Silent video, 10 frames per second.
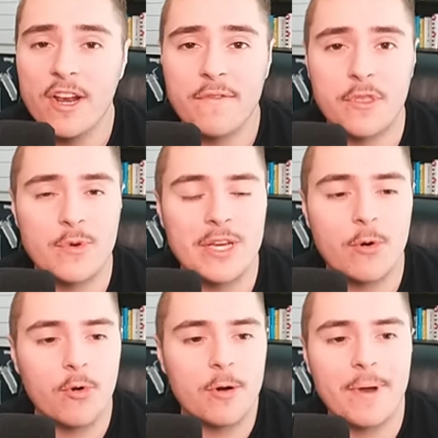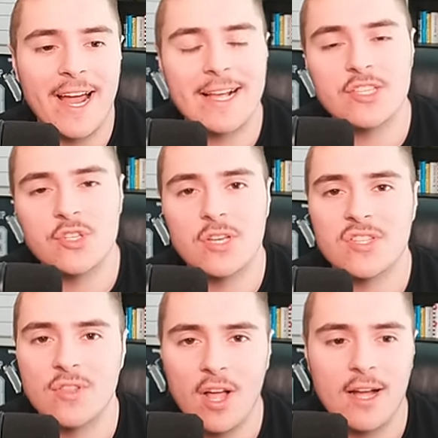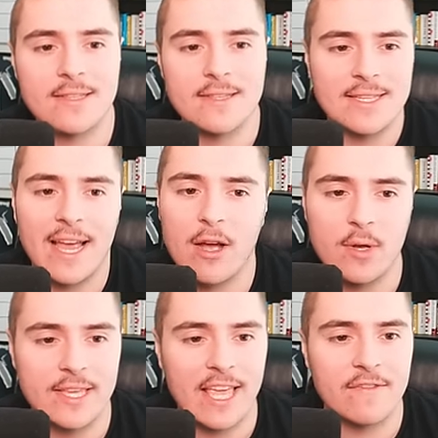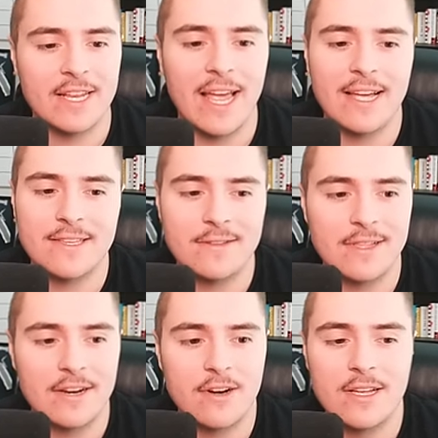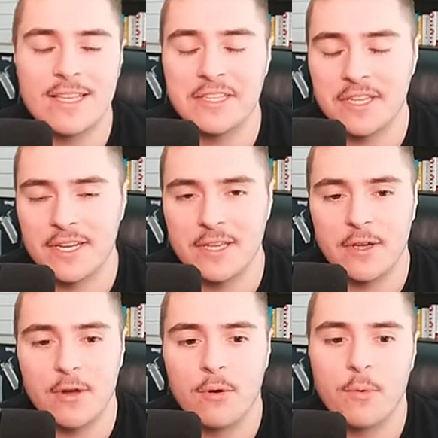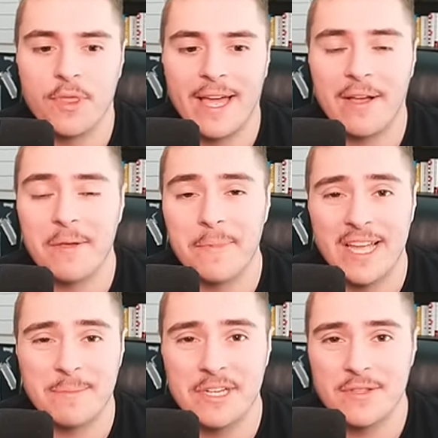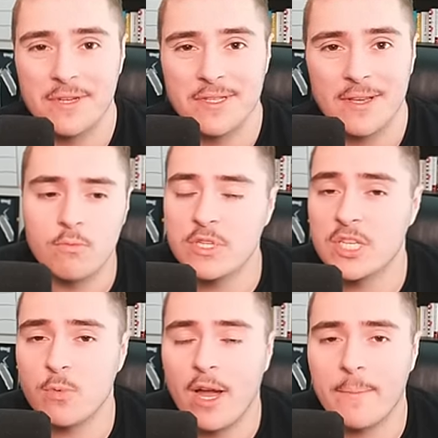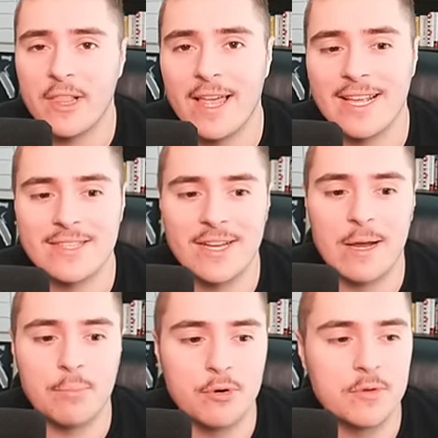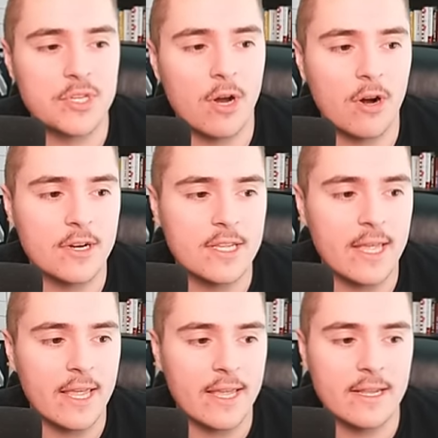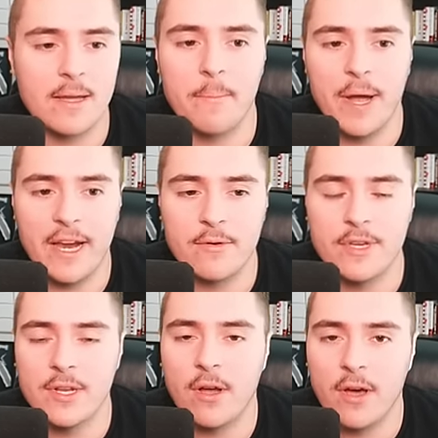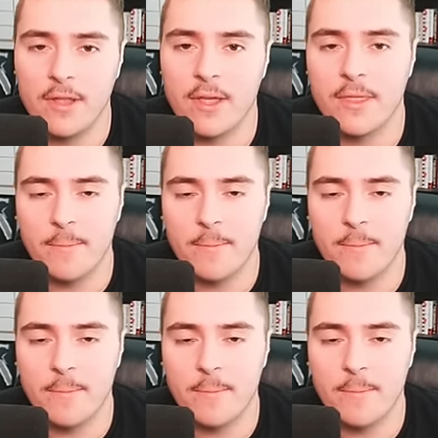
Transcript: of three quarterbacks just locked us out. Kevin Aguilera is going to go with Alabama, it looks like, which is why I'm glad I still got Bruce Carney and Byron on the